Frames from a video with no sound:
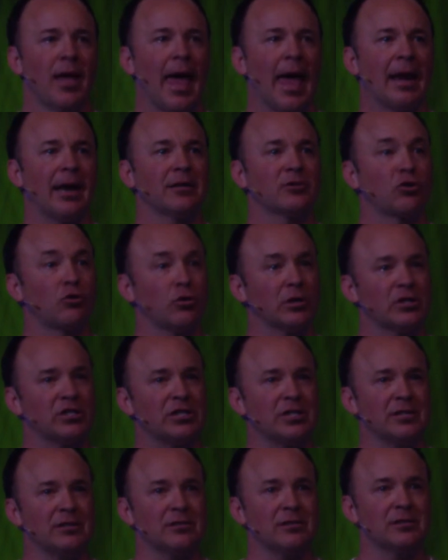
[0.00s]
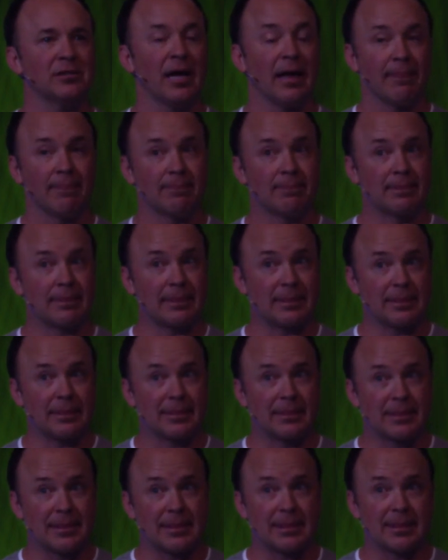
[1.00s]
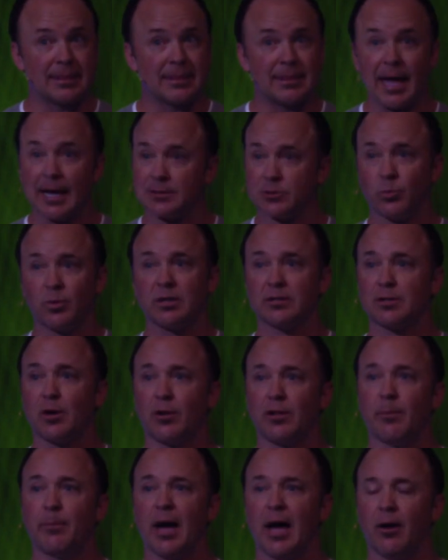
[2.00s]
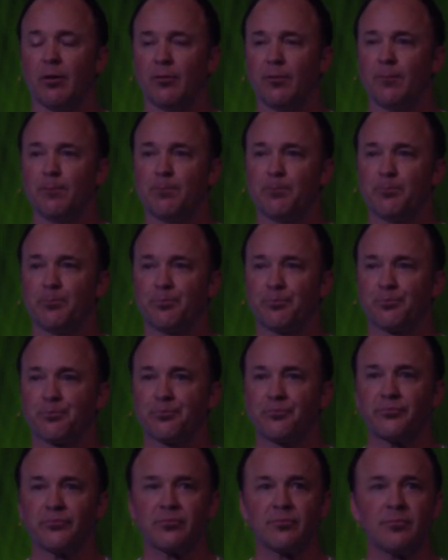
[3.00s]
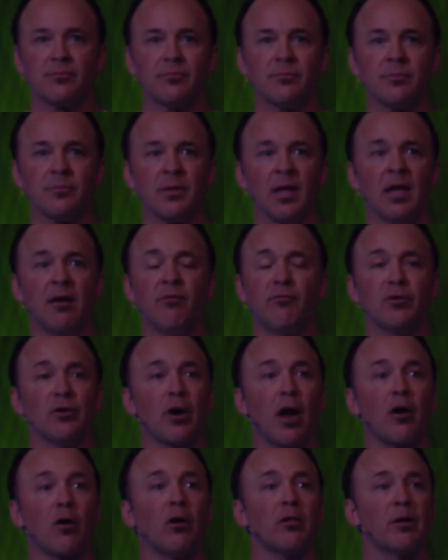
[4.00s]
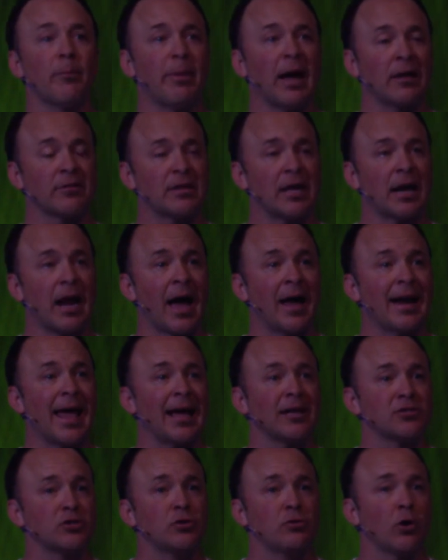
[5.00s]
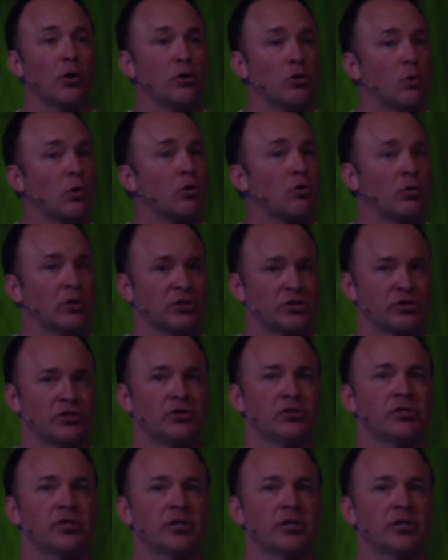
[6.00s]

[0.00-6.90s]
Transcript: And as Christians, that's what it's all about. And if you're not all about that, I'd ask you, are you a Christian?